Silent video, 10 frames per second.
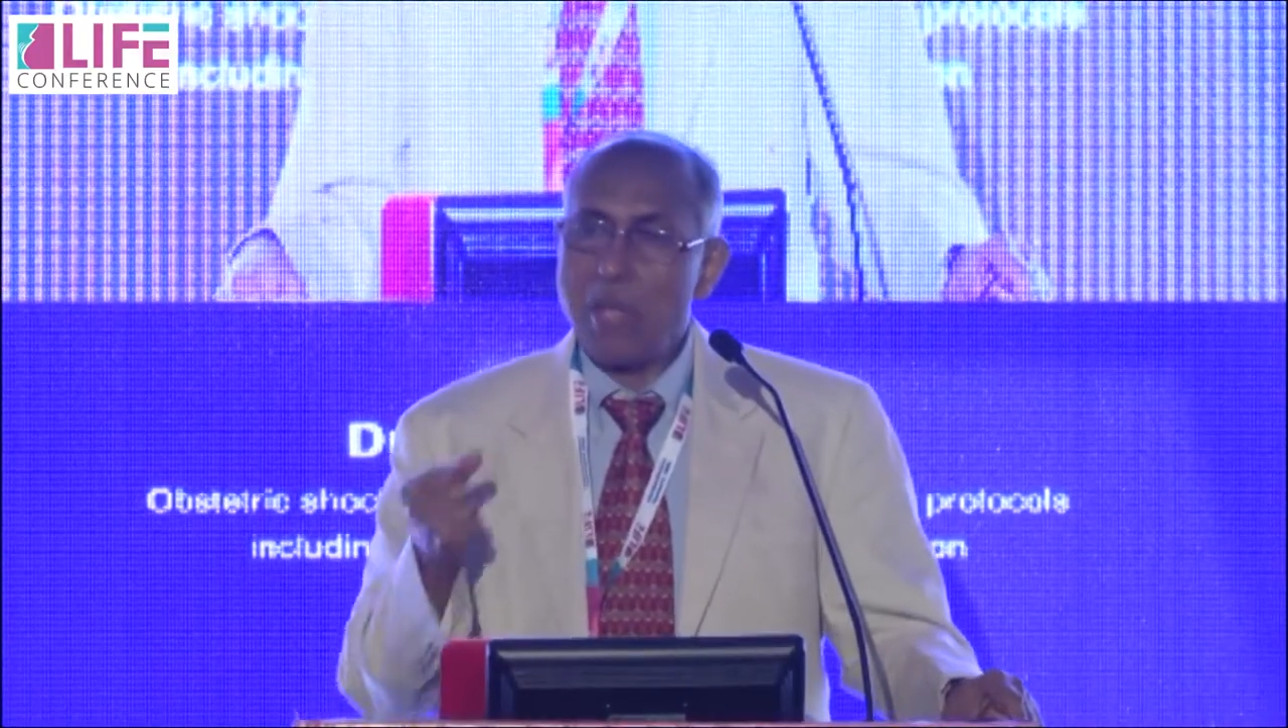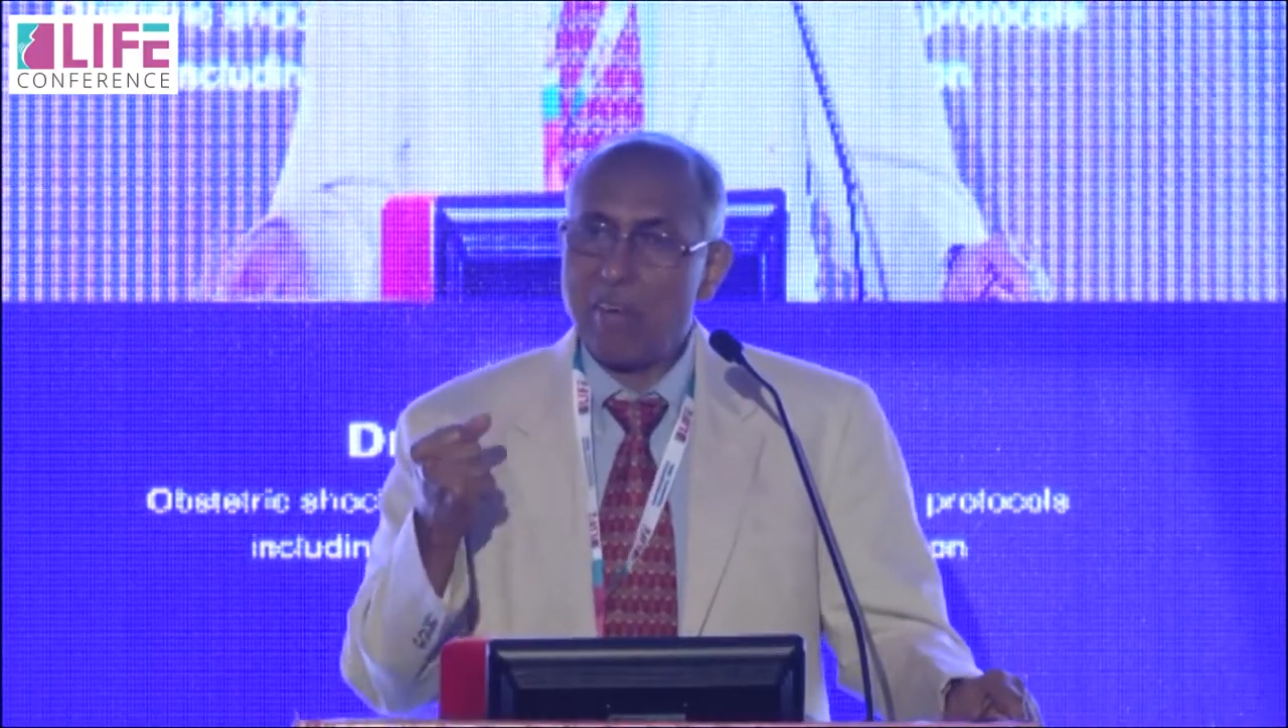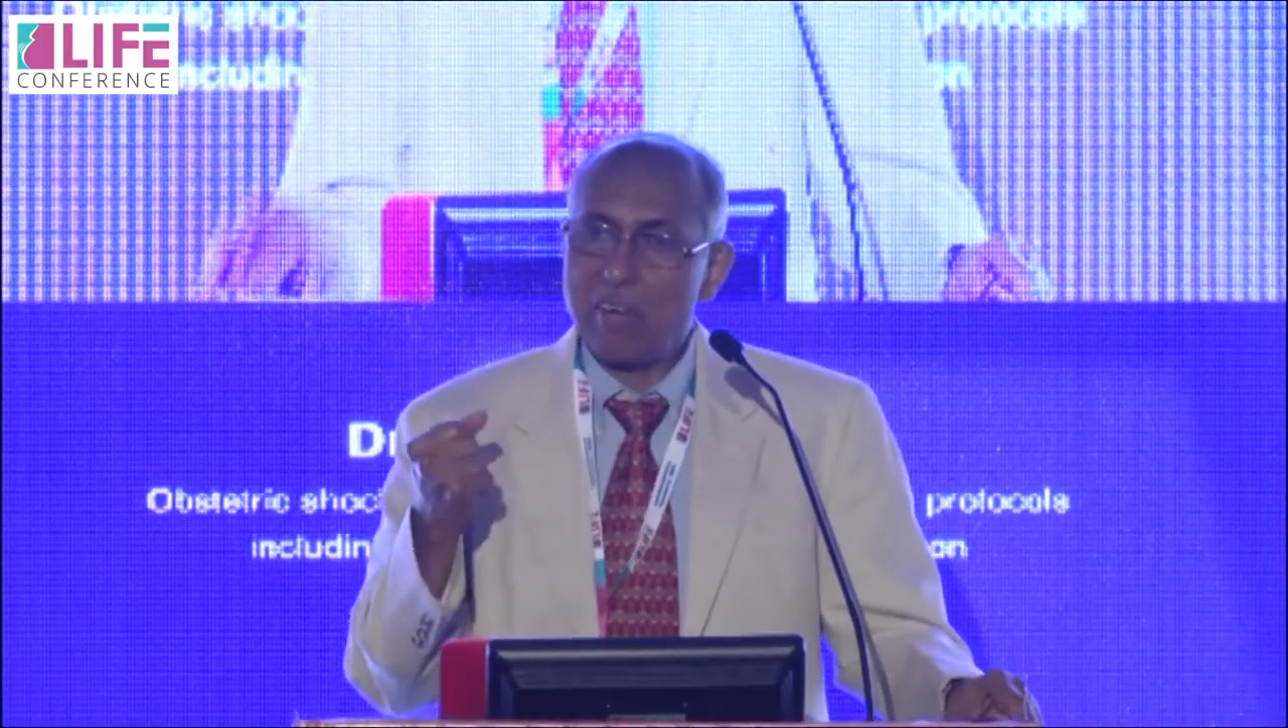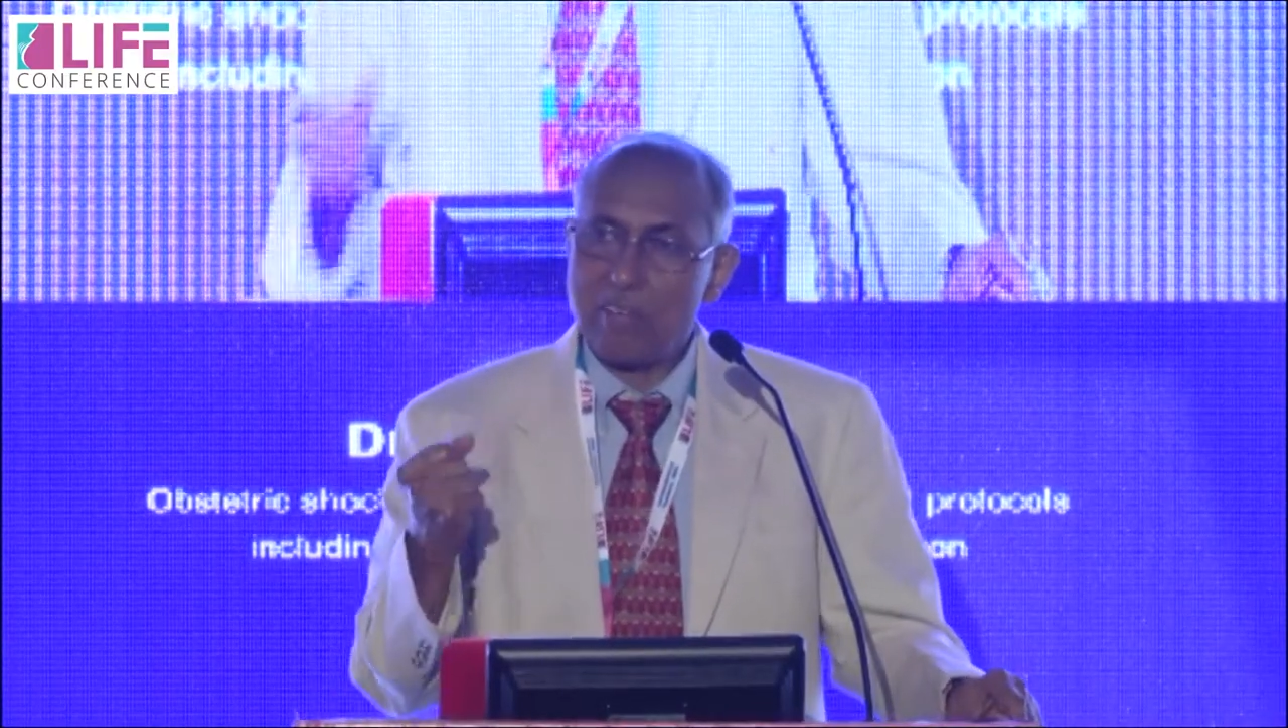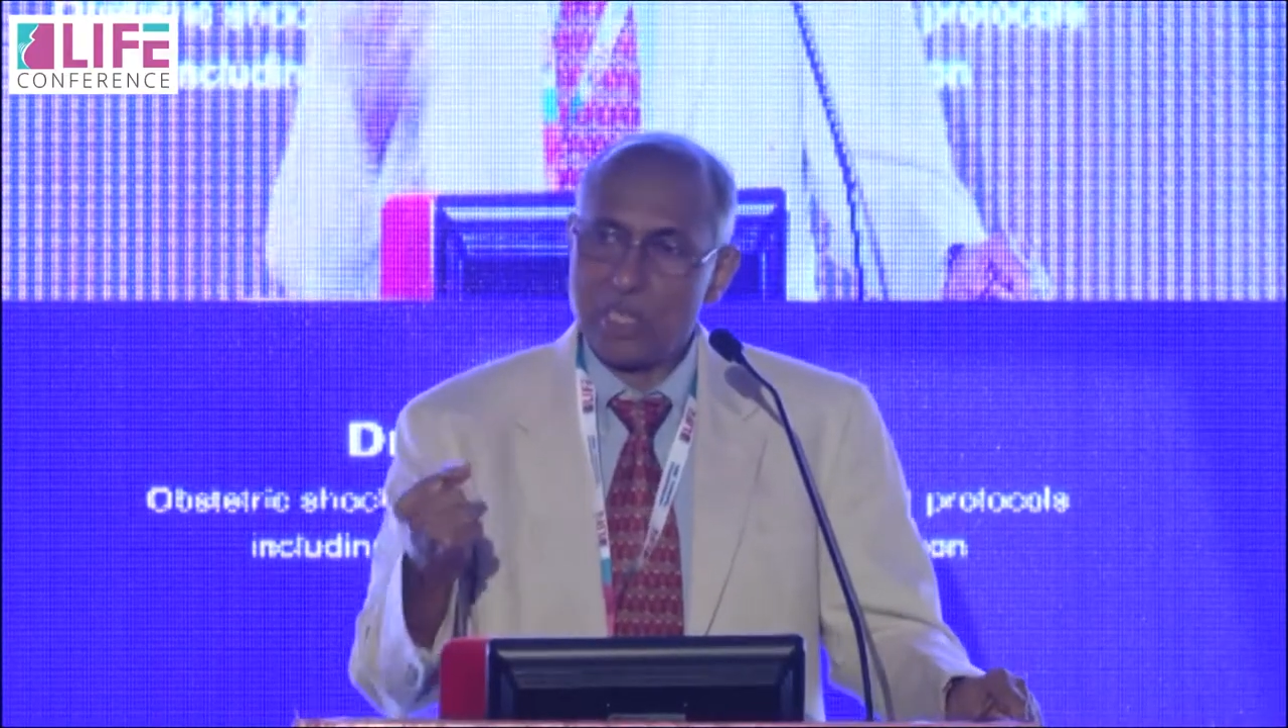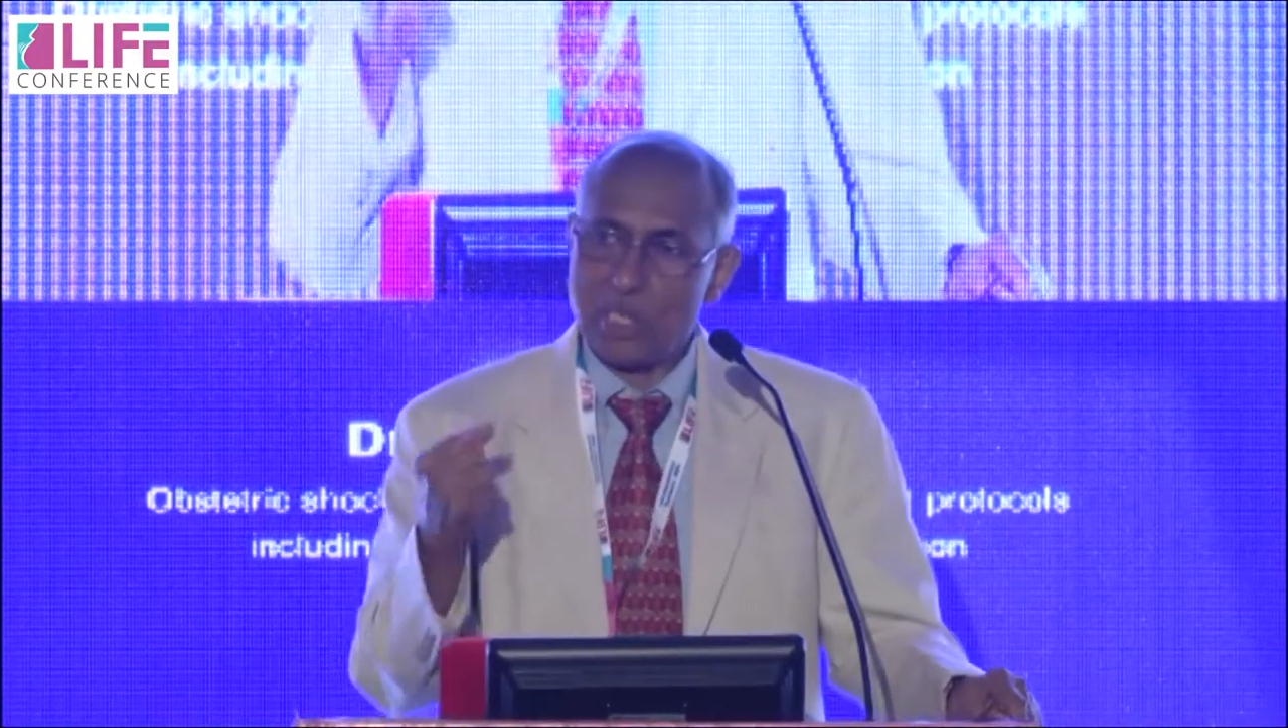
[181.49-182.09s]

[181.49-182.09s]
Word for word: our first